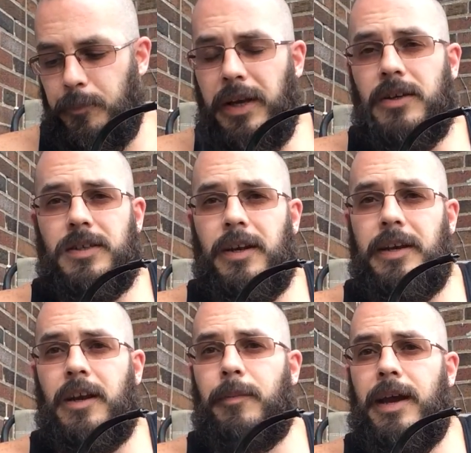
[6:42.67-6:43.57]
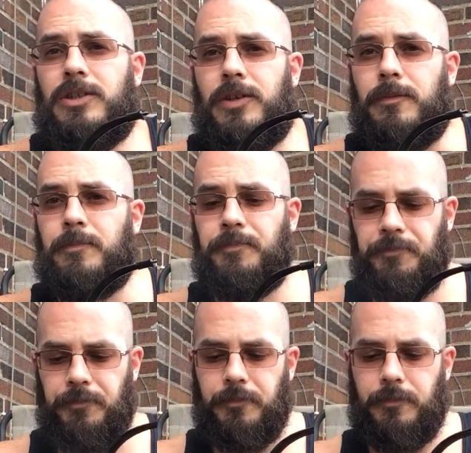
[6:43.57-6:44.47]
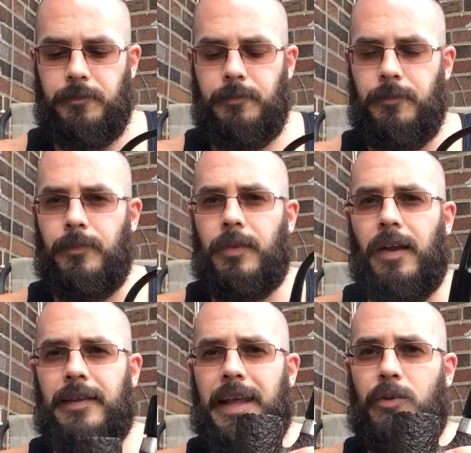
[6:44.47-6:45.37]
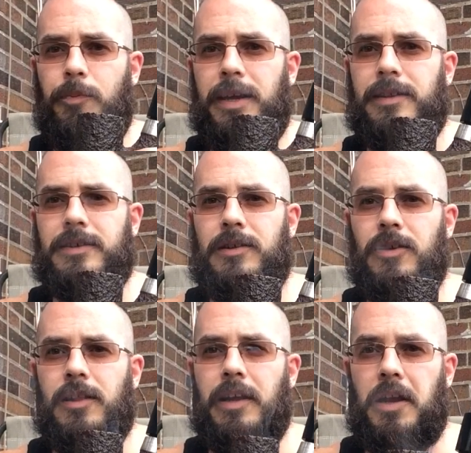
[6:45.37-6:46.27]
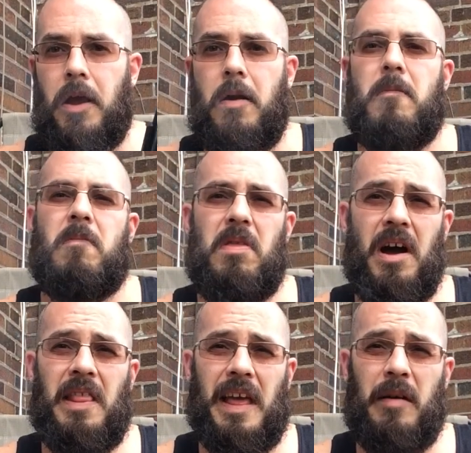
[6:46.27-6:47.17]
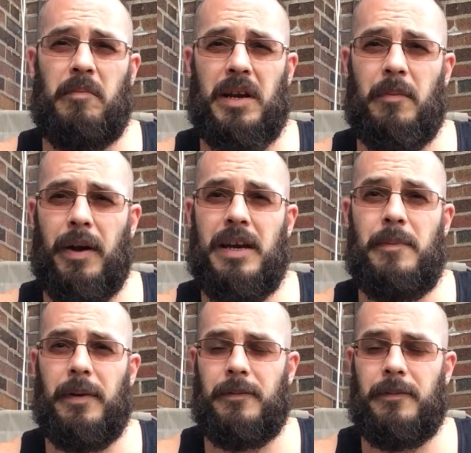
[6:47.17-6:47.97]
Peterson I can imagine that would make this look like not that big a pipe